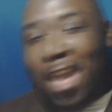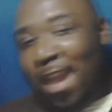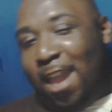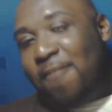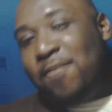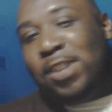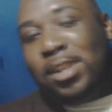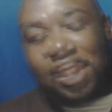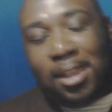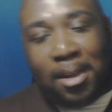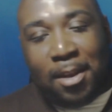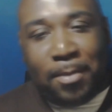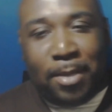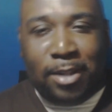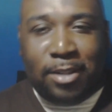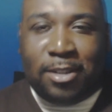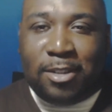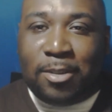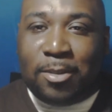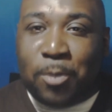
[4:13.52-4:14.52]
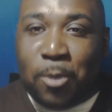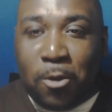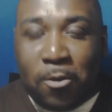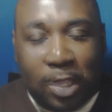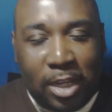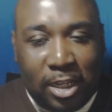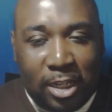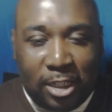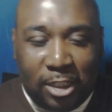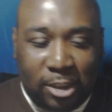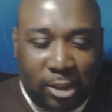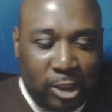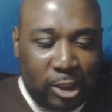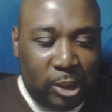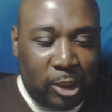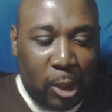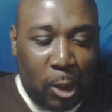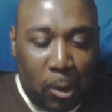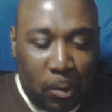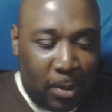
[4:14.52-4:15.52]
Everything about this movie is
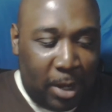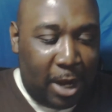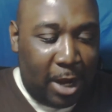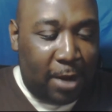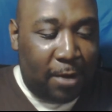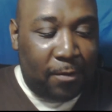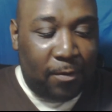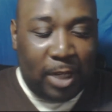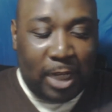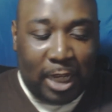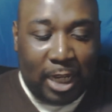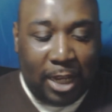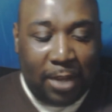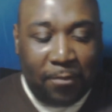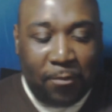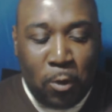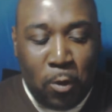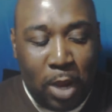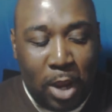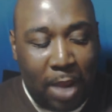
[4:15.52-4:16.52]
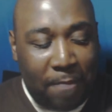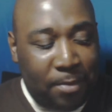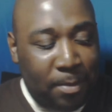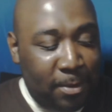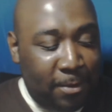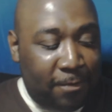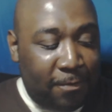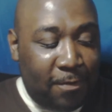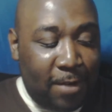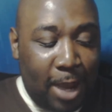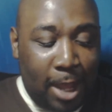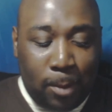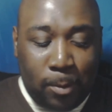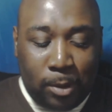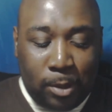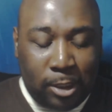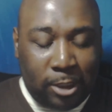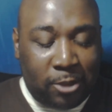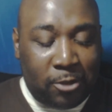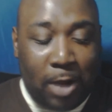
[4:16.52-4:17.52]
dope, man. If you haven't been
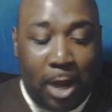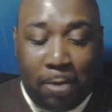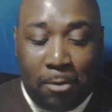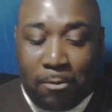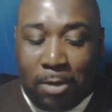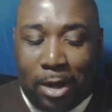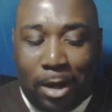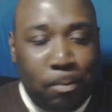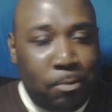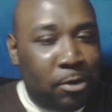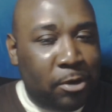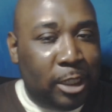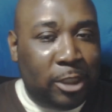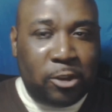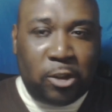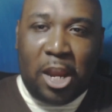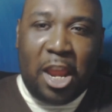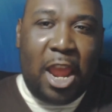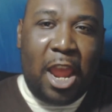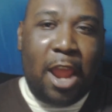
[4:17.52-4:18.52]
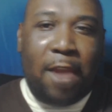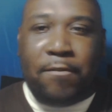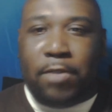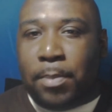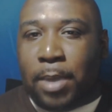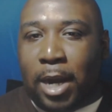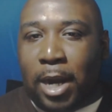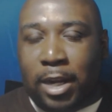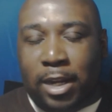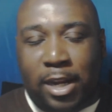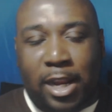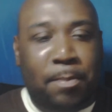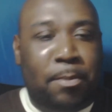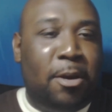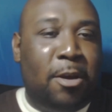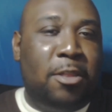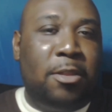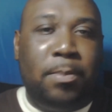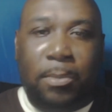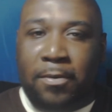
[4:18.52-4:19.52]
following the track record, I'm pretty sure everybody named
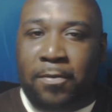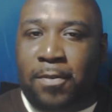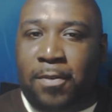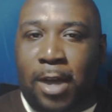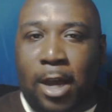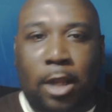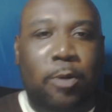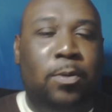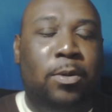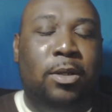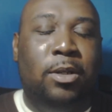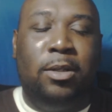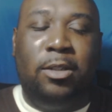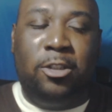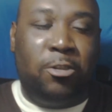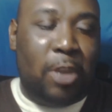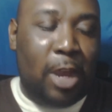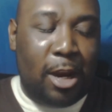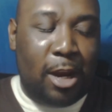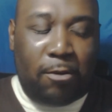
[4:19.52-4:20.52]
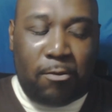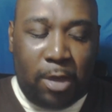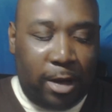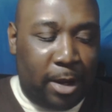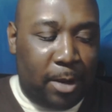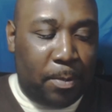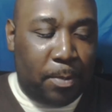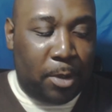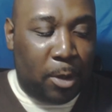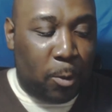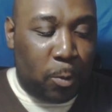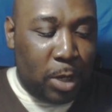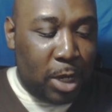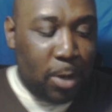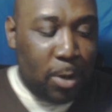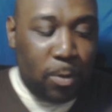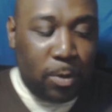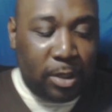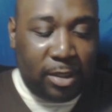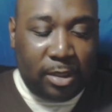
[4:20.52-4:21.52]
Brother been following the track record. But
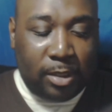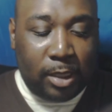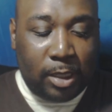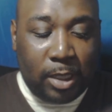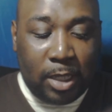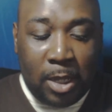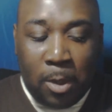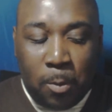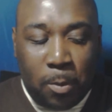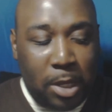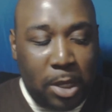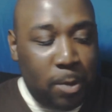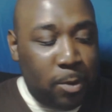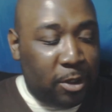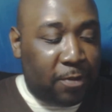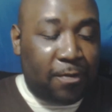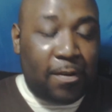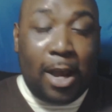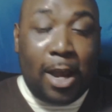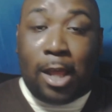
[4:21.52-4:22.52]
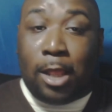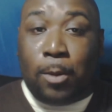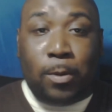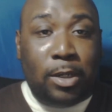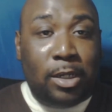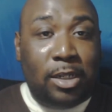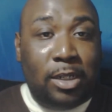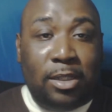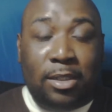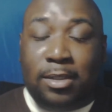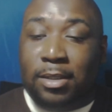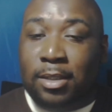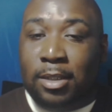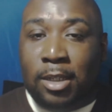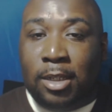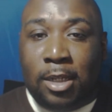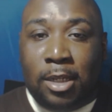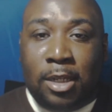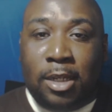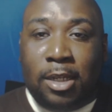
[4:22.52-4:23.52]
we was following this.